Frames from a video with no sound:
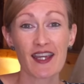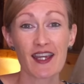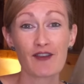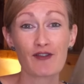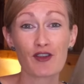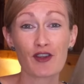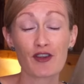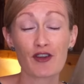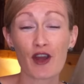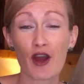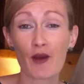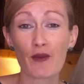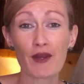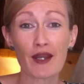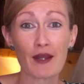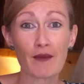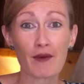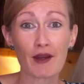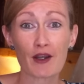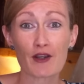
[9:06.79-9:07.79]
If you know
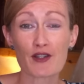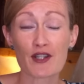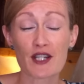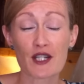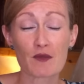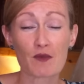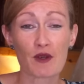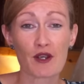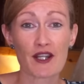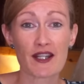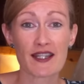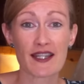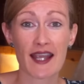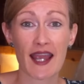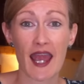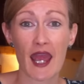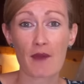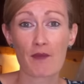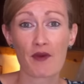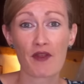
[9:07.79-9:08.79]
anyone who's
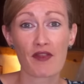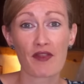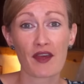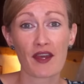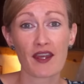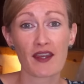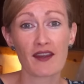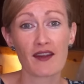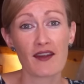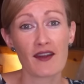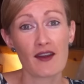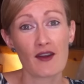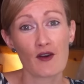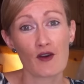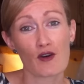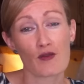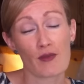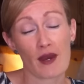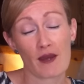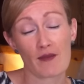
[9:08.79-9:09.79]
experiencing apathy,
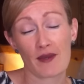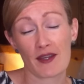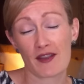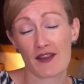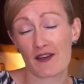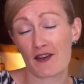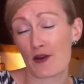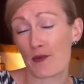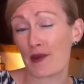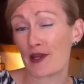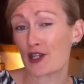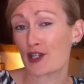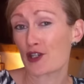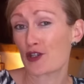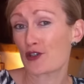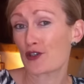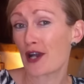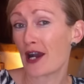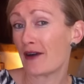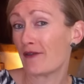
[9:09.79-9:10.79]
or maybe they're a bit
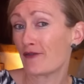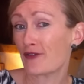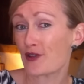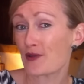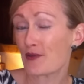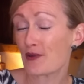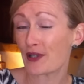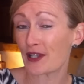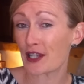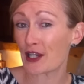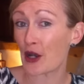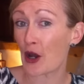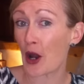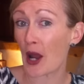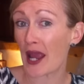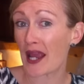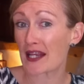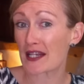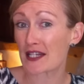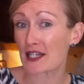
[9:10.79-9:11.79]
too comfortable and they're
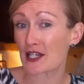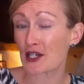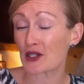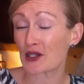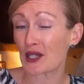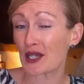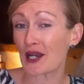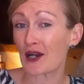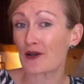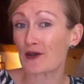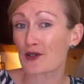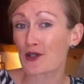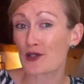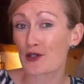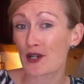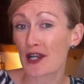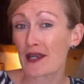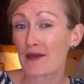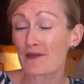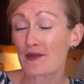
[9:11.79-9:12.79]
not acting on their goals and
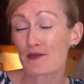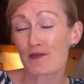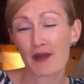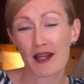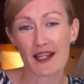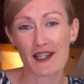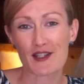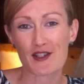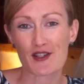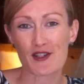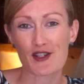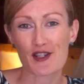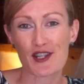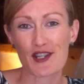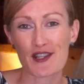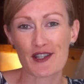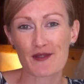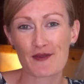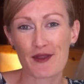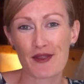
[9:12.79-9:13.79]
dreams, please do
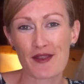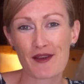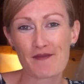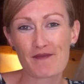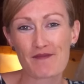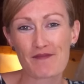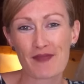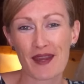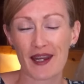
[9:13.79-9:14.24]
share this with them.